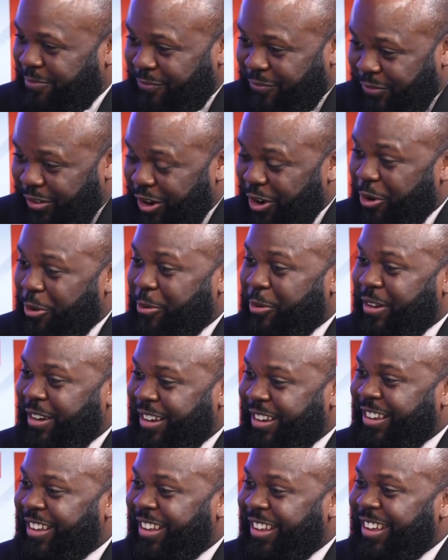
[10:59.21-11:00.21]

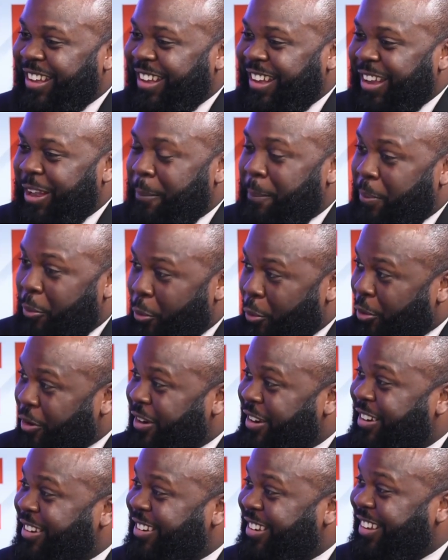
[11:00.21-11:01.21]
very
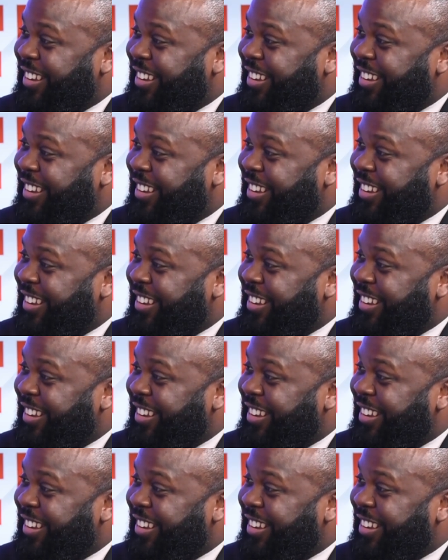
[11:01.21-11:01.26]
important,